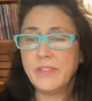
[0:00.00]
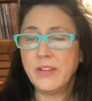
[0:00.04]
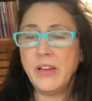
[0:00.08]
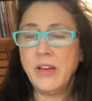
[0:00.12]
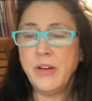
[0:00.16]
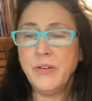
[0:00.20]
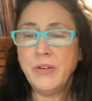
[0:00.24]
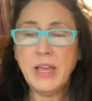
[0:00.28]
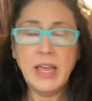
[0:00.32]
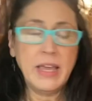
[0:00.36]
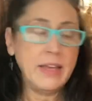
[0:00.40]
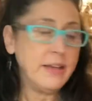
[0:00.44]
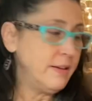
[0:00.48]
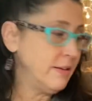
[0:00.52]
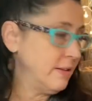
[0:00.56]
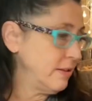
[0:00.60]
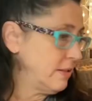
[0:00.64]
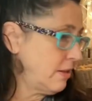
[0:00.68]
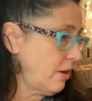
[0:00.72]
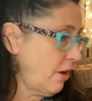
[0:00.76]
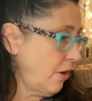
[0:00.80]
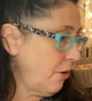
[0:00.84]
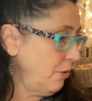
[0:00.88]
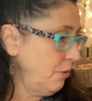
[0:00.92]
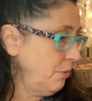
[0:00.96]
Okay,
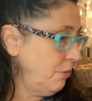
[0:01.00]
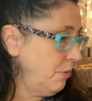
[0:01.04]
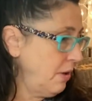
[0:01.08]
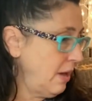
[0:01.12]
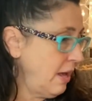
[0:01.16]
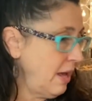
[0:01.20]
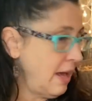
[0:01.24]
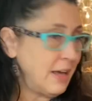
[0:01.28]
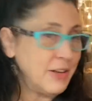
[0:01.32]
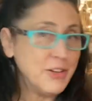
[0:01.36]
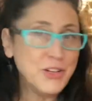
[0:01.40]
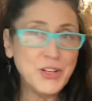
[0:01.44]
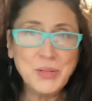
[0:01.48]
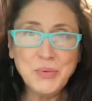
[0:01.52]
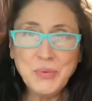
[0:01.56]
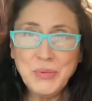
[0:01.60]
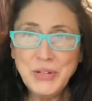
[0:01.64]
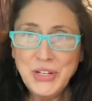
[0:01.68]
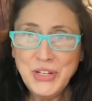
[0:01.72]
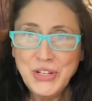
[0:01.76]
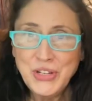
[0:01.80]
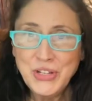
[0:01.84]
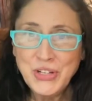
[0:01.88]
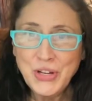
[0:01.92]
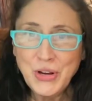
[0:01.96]
so I just
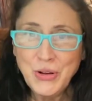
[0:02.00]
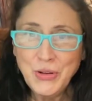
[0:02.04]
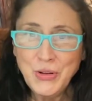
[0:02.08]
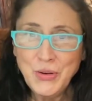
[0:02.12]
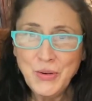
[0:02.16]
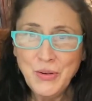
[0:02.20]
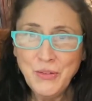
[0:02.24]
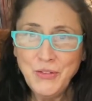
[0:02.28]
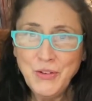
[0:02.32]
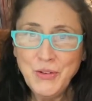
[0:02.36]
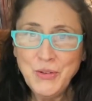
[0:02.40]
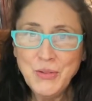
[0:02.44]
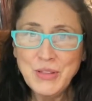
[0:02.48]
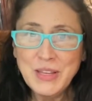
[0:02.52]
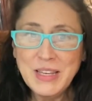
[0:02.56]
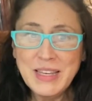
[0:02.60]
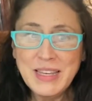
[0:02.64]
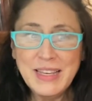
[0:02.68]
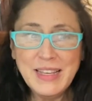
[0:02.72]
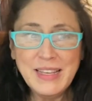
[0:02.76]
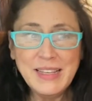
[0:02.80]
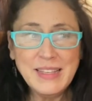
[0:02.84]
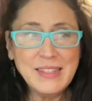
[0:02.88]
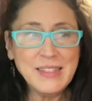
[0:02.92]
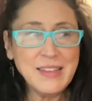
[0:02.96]
wanted to show you a few
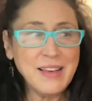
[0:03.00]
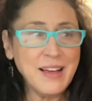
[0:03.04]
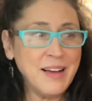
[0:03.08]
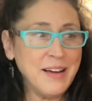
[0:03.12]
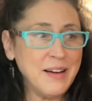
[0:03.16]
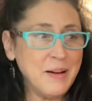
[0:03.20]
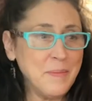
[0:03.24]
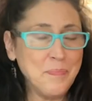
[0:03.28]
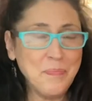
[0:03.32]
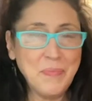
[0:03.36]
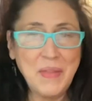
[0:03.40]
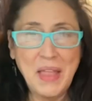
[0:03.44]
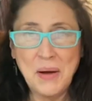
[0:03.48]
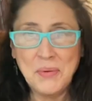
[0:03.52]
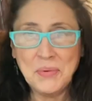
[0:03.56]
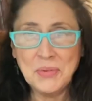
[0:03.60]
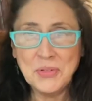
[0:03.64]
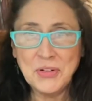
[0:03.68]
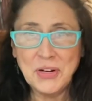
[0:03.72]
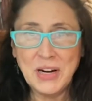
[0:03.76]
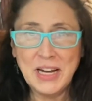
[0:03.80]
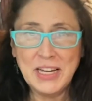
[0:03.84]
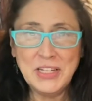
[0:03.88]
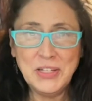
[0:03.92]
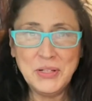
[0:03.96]
things. I will
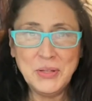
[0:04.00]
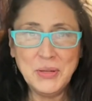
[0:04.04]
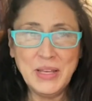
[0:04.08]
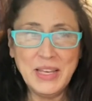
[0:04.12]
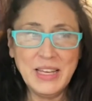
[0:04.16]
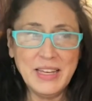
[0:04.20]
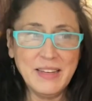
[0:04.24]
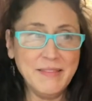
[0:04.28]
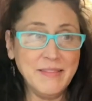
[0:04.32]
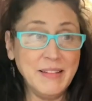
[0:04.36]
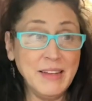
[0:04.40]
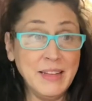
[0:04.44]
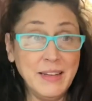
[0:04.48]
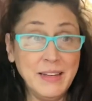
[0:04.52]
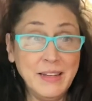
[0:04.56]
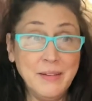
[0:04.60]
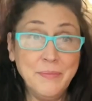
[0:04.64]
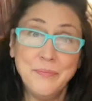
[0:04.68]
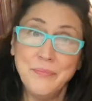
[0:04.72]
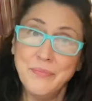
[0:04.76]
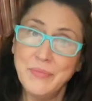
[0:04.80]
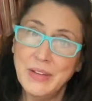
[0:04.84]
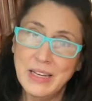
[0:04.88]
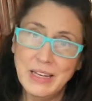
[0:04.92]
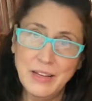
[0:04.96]
try to get
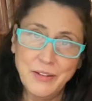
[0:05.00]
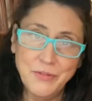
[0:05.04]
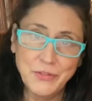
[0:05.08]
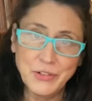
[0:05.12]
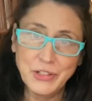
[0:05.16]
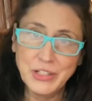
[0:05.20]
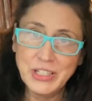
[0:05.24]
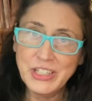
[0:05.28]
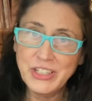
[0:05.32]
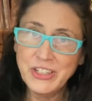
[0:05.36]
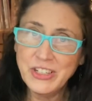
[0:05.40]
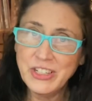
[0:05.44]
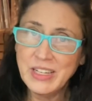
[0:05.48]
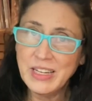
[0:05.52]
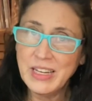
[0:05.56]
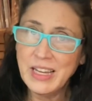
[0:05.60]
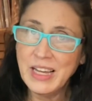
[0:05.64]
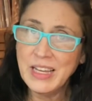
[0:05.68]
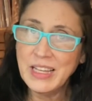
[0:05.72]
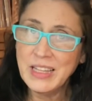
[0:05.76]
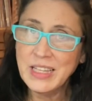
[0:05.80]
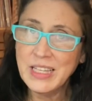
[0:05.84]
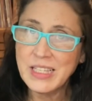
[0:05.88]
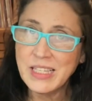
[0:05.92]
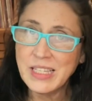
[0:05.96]
any footage
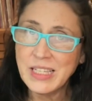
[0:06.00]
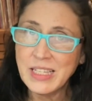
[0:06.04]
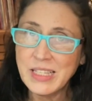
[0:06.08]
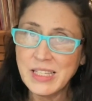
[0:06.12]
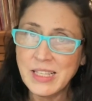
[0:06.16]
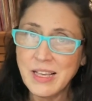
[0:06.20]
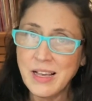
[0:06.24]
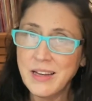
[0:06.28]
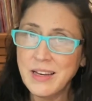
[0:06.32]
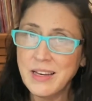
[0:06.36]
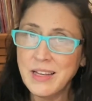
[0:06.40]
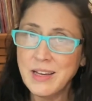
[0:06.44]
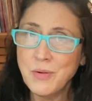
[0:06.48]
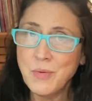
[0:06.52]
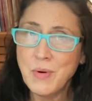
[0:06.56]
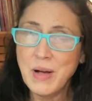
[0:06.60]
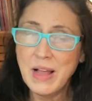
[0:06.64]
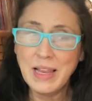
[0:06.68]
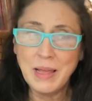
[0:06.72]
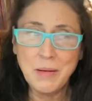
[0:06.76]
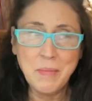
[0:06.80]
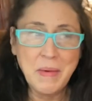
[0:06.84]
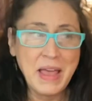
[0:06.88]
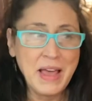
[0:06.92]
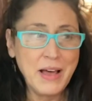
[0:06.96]
today that's exciting while
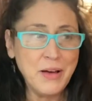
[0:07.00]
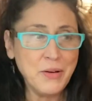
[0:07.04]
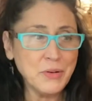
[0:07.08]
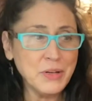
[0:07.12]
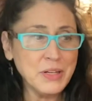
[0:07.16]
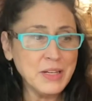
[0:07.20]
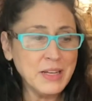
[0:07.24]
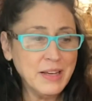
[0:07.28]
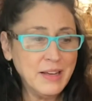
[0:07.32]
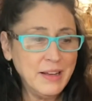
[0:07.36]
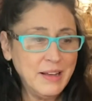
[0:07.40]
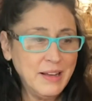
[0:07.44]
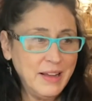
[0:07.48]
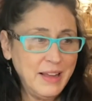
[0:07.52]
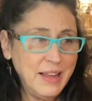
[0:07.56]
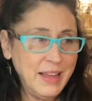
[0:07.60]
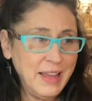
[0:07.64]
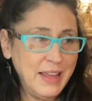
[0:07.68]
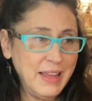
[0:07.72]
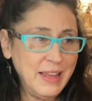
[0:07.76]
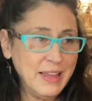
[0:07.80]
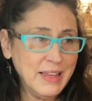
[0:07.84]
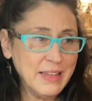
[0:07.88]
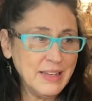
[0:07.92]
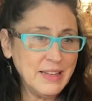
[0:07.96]
I'm out.
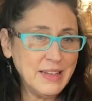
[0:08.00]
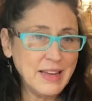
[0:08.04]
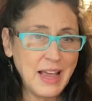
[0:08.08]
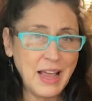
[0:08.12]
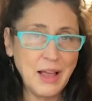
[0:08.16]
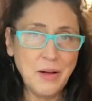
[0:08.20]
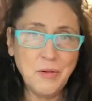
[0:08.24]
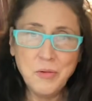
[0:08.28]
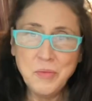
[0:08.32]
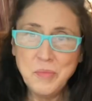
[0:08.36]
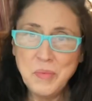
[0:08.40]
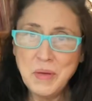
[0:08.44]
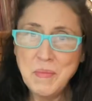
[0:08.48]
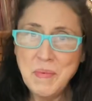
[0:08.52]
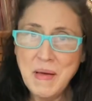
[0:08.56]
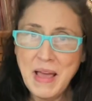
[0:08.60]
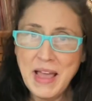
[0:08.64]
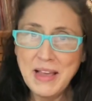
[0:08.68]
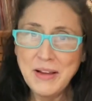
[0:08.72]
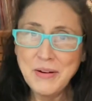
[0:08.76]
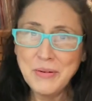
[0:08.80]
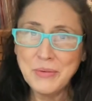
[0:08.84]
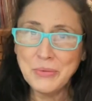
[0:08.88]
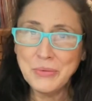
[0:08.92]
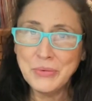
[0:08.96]
And I will be
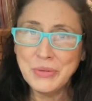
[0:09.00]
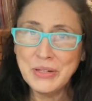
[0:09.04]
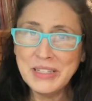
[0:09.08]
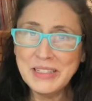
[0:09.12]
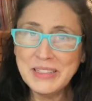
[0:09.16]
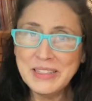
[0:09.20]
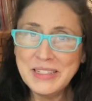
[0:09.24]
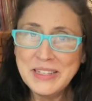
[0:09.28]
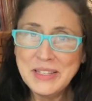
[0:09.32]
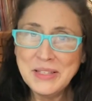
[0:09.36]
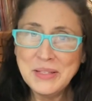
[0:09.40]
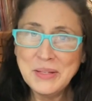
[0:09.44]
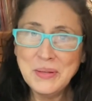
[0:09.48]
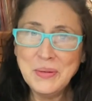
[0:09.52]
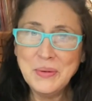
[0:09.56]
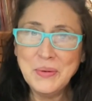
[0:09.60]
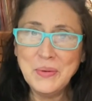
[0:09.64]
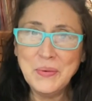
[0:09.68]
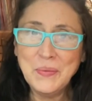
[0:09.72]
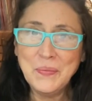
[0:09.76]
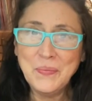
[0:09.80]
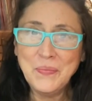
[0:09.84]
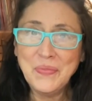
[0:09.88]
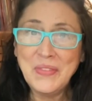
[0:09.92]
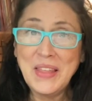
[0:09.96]
back really
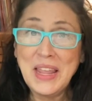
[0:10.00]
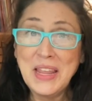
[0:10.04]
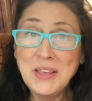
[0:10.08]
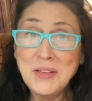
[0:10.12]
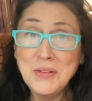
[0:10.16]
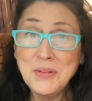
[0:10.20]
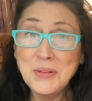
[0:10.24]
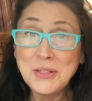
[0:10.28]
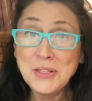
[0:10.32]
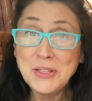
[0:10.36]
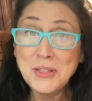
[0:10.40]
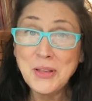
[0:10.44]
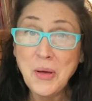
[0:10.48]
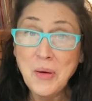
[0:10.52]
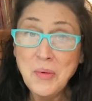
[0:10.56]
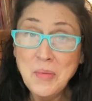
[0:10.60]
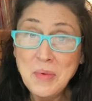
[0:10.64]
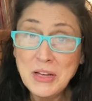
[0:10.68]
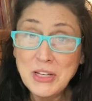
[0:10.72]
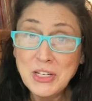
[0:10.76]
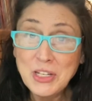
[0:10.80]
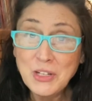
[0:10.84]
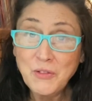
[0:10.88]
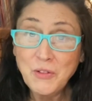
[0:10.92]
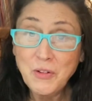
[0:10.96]
soon. Thank you so
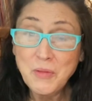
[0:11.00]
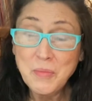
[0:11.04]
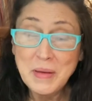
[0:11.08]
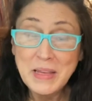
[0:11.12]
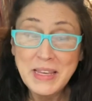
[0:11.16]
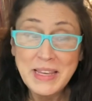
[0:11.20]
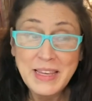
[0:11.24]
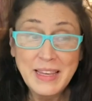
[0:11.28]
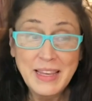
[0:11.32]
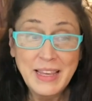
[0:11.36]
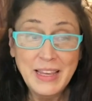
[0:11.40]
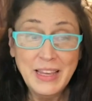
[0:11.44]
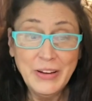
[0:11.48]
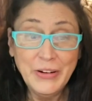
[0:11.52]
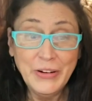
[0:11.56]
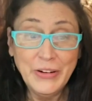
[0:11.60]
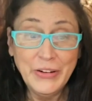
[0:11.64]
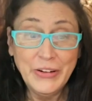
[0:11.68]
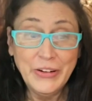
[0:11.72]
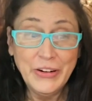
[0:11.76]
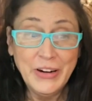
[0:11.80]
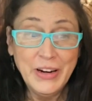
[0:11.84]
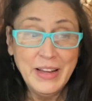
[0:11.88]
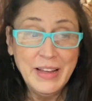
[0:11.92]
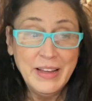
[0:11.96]
much for being
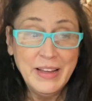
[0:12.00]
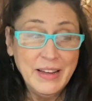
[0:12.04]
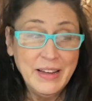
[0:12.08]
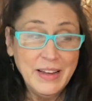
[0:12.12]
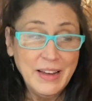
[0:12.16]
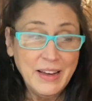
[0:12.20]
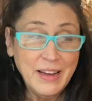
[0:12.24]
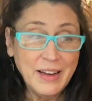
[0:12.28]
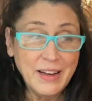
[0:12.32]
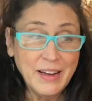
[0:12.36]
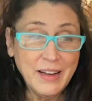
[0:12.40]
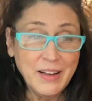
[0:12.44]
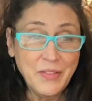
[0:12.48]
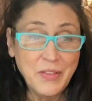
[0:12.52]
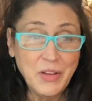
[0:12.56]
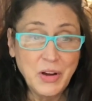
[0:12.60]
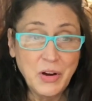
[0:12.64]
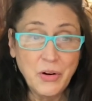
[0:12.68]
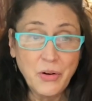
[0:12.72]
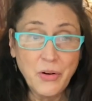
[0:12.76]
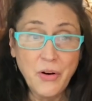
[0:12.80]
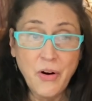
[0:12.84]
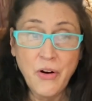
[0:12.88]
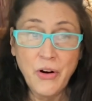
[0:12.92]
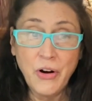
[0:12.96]
here.
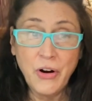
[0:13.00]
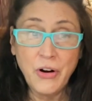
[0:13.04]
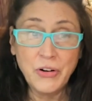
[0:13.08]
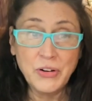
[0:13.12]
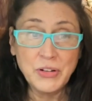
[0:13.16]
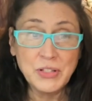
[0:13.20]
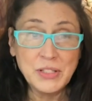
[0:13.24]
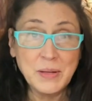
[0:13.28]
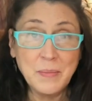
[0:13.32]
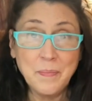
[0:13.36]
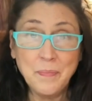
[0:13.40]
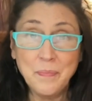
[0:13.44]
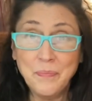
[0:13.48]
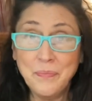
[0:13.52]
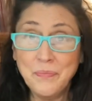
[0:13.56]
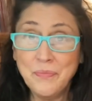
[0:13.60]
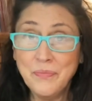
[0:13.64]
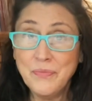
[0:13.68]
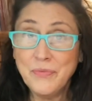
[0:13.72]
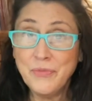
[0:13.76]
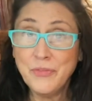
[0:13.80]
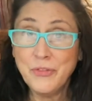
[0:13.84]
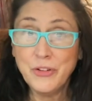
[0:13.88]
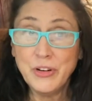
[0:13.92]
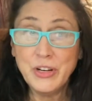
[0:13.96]
There are some
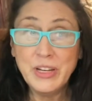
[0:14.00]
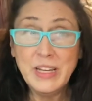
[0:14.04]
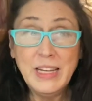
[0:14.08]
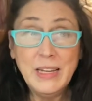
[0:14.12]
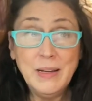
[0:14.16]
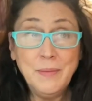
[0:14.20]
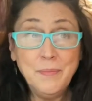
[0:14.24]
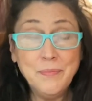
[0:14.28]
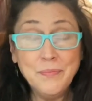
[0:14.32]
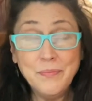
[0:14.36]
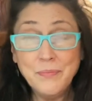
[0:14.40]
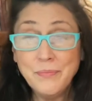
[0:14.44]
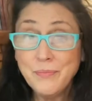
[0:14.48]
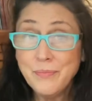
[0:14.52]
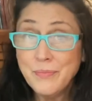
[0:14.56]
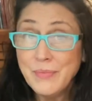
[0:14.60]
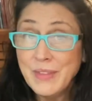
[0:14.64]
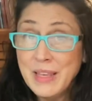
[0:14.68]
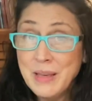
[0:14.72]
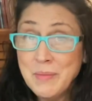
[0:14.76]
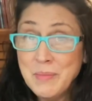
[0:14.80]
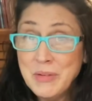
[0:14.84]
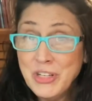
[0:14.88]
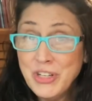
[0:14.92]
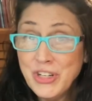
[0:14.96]
free
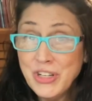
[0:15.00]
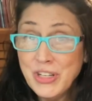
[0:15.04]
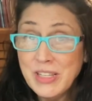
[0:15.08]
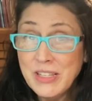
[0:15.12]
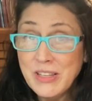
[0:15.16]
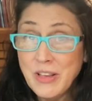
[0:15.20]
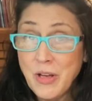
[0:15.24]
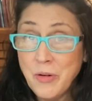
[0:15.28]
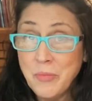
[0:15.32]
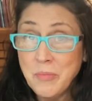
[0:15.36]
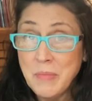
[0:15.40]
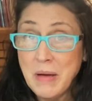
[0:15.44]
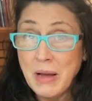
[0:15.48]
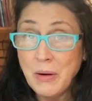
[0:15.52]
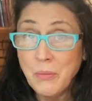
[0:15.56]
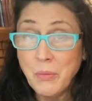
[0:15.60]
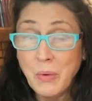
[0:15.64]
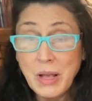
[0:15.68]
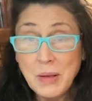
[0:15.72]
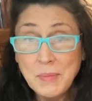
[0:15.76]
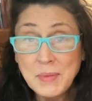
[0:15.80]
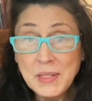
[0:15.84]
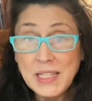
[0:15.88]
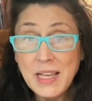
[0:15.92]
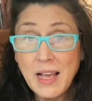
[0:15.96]
images on my
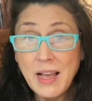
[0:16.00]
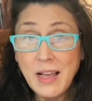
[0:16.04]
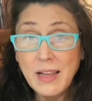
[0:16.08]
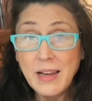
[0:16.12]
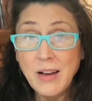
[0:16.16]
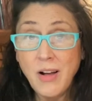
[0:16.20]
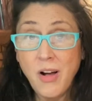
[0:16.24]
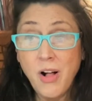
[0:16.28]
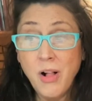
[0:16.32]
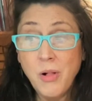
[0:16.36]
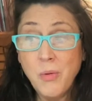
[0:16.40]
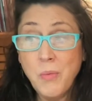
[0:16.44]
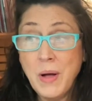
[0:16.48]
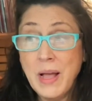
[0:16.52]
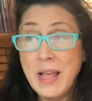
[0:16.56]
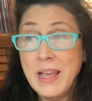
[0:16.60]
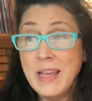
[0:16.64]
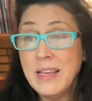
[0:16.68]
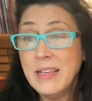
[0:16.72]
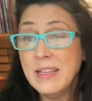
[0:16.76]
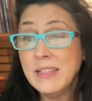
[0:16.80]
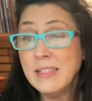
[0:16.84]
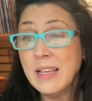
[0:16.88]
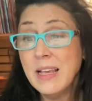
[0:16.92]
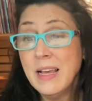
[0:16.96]
website
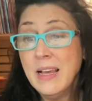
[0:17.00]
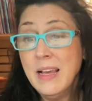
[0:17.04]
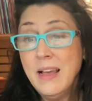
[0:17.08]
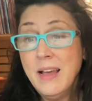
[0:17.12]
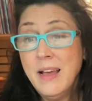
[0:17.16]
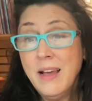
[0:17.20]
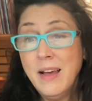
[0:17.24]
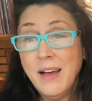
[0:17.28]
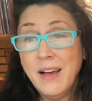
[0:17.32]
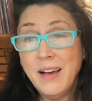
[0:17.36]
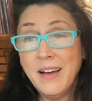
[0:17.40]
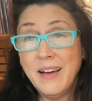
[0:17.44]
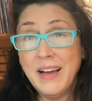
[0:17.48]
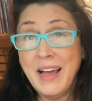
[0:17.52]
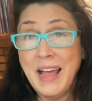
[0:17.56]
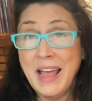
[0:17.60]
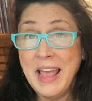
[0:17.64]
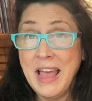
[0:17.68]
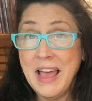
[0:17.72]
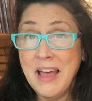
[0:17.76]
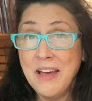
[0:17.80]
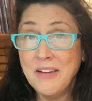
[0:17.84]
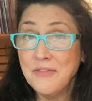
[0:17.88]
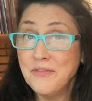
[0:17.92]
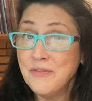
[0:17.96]
always. I
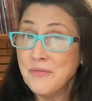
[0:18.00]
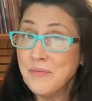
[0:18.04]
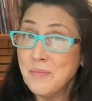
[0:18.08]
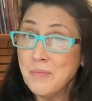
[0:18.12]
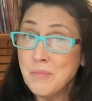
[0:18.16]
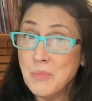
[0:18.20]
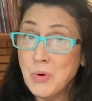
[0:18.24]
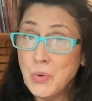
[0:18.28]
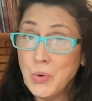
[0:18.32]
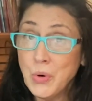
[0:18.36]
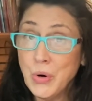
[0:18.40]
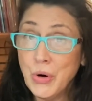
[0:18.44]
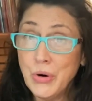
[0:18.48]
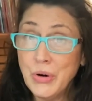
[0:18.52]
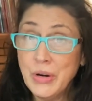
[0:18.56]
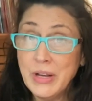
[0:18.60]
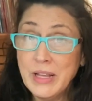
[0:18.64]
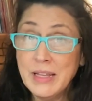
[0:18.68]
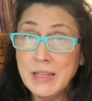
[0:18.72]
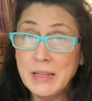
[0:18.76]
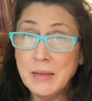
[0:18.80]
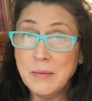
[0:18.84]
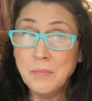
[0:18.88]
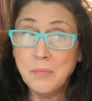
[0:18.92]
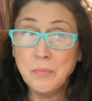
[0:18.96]
have more
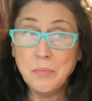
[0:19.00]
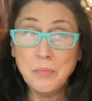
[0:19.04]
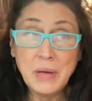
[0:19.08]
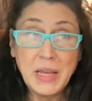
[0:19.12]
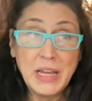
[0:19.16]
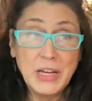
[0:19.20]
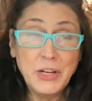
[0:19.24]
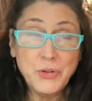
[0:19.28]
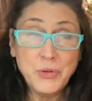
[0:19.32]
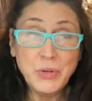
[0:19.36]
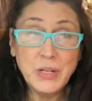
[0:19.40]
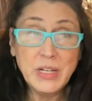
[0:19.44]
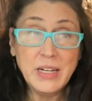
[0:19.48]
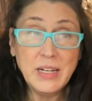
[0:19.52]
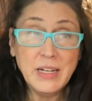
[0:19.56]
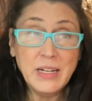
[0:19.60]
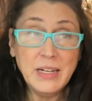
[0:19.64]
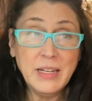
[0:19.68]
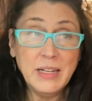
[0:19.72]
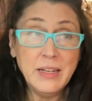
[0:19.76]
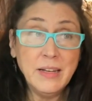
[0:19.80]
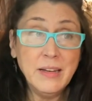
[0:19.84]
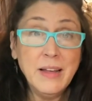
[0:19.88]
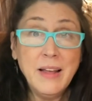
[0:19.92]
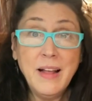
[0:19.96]
in
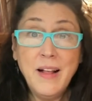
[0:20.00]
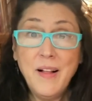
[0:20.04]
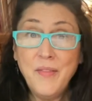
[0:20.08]
Patreon.